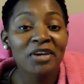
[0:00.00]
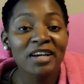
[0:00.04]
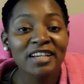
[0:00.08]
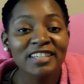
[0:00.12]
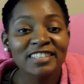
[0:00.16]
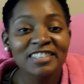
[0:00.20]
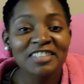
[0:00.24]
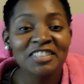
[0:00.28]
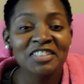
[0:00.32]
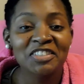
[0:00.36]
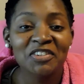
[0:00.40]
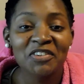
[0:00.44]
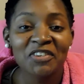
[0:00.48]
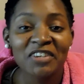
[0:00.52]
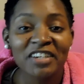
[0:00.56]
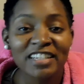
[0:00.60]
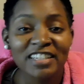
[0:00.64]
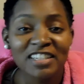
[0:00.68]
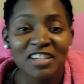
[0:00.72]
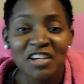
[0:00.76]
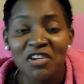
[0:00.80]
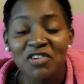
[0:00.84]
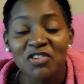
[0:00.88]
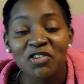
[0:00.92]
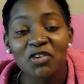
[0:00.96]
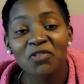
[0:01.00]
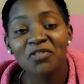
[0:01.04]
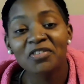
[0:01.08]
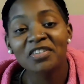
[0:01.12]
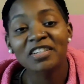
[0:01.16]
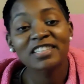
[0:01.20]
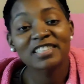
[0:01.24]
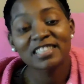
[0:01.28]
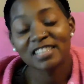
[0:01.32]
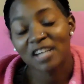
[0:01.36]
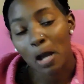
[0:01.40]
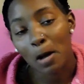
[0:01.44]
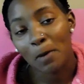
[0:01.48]
Hope you guys enjoyed.
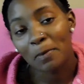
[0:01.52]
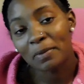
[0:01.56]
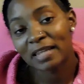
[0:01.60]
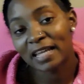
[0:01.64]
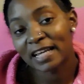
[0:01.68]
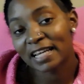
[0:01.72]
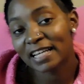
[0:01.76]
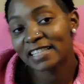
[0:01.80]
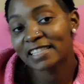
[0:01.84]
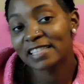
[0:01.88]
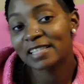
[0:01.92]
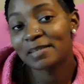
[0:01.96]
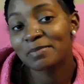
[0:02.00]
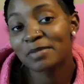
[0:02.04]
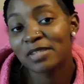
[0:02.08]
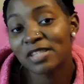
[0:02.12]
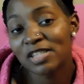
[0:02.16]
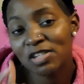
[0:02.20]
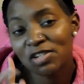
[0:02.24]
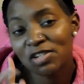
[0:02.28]
Don't forget to comment, like, and